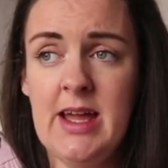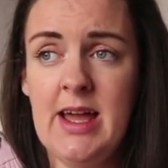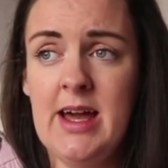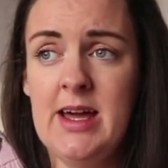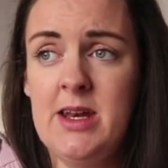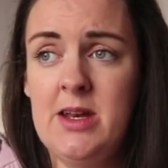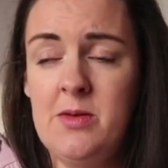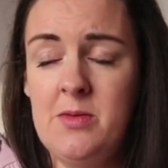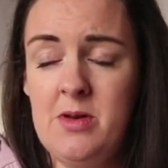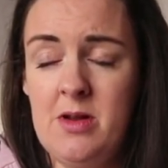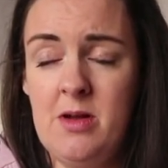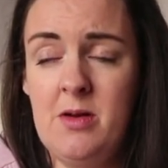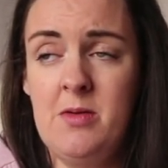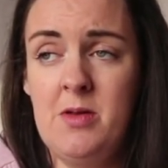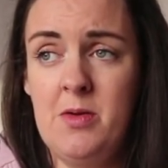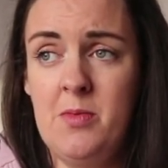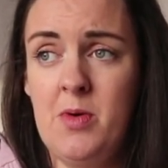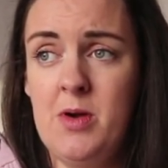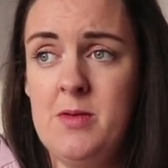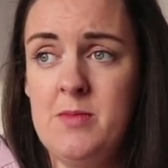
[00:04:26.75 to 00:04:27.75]
I had an
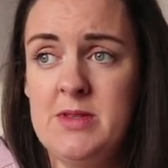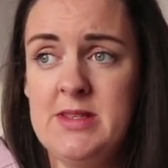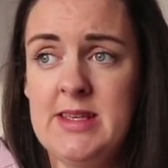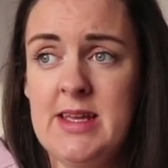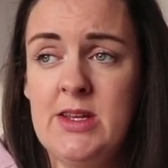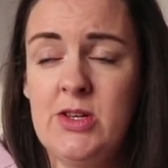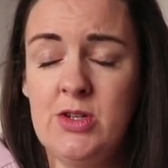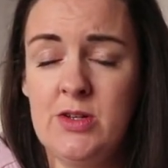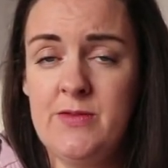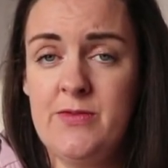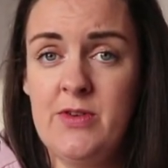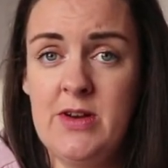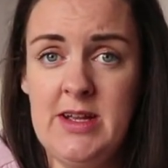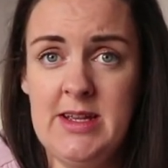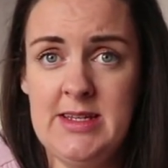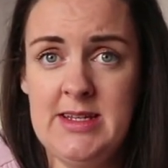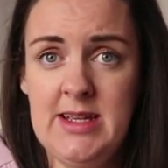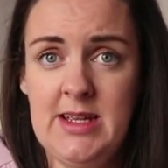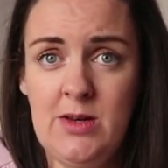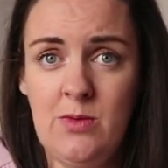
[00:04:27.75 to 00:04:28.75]
appointment scheduled for
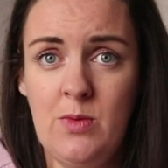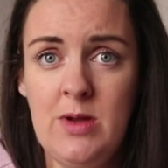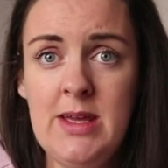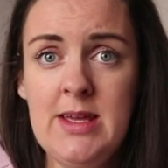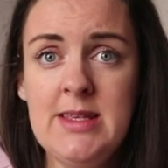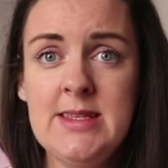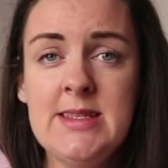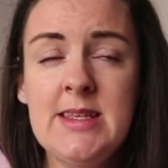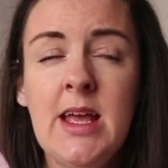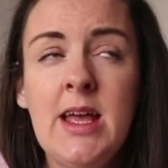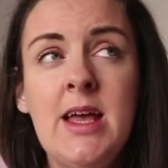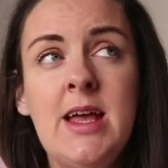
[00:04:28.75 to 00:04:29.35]
18 weeks.